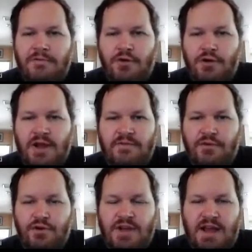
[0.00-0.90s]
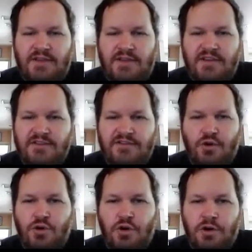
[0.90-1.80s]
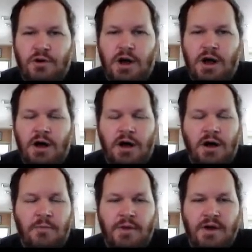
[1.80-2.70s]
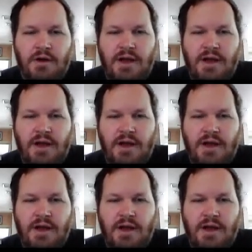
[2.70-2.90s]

vertexes or